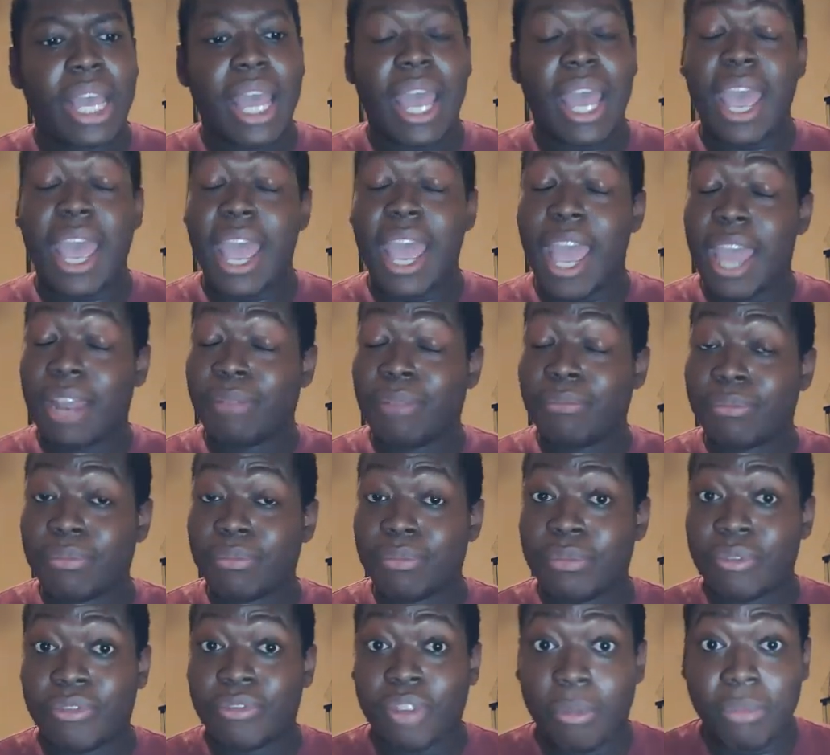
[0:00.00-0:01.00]
And
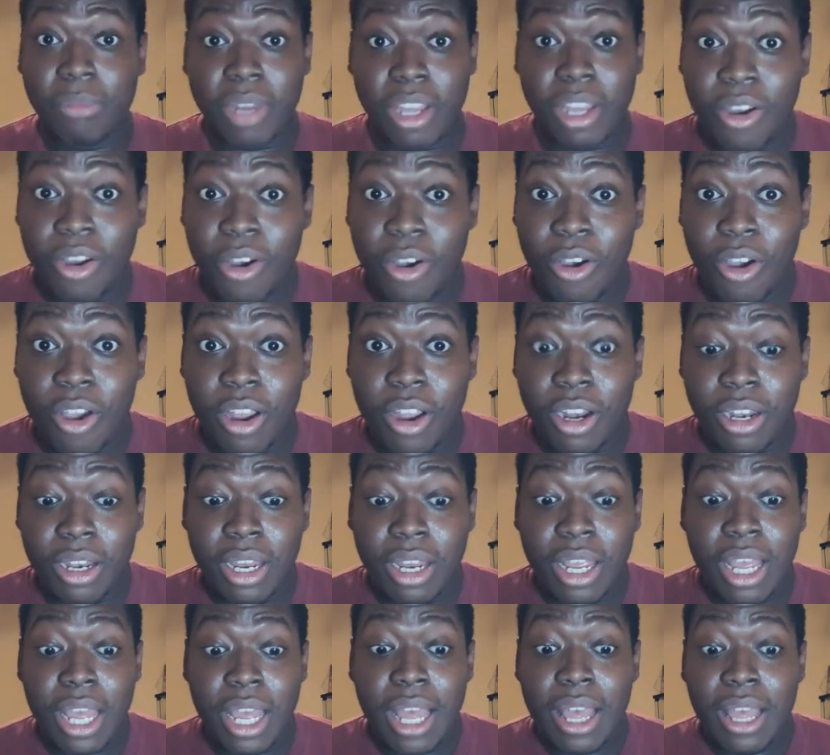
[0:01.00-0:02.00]
from then on,
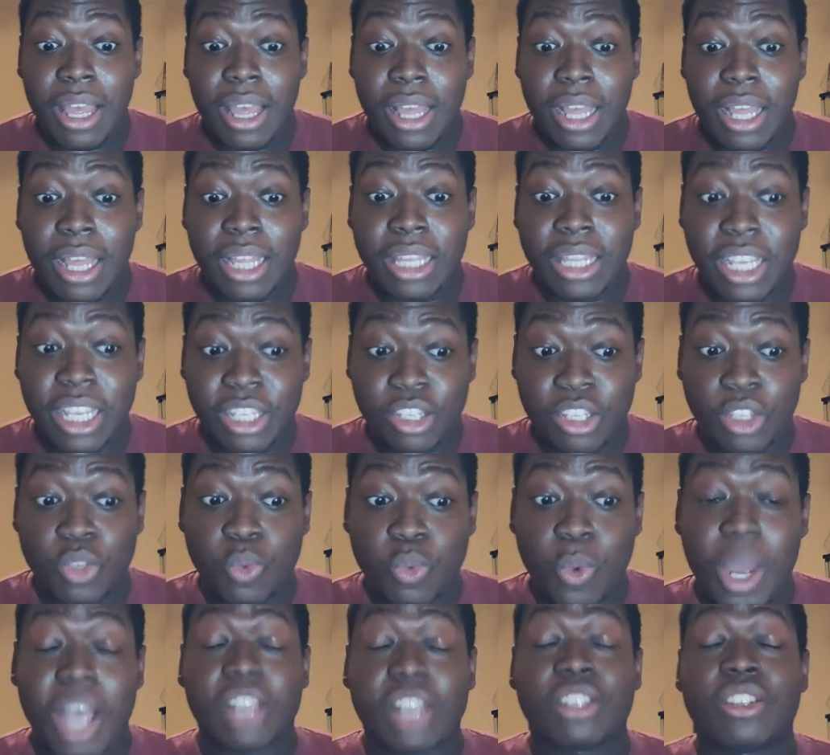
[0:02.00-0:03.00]
this is
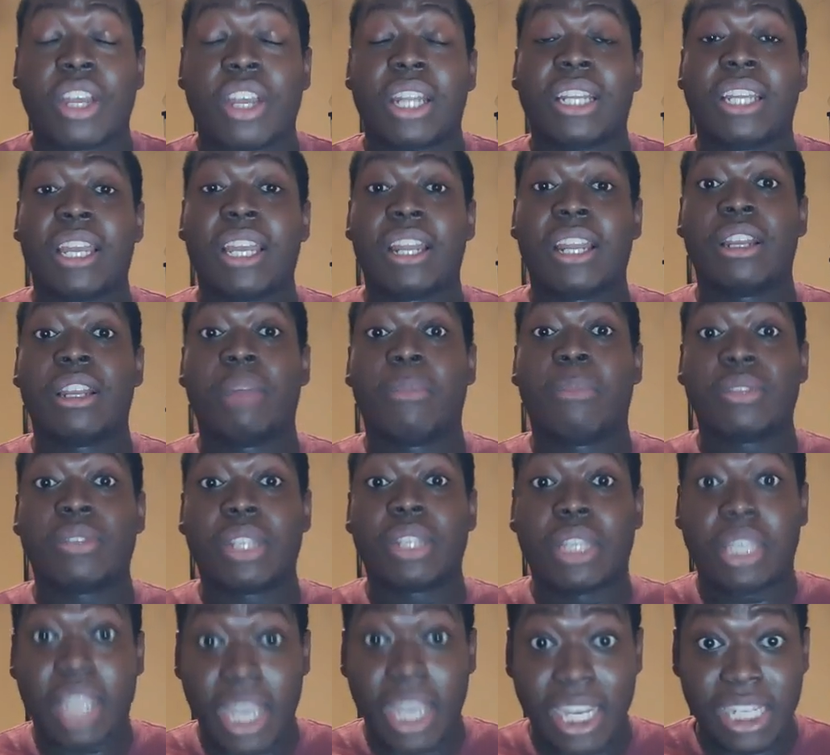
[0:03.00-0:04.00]
where I started getting the most
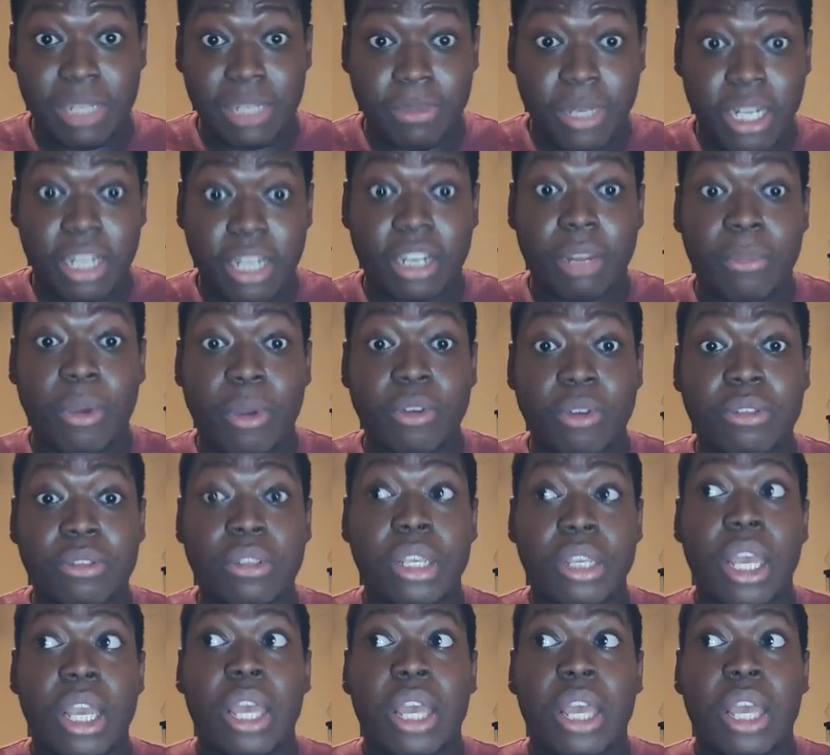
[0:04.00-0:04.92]
engagement and the most,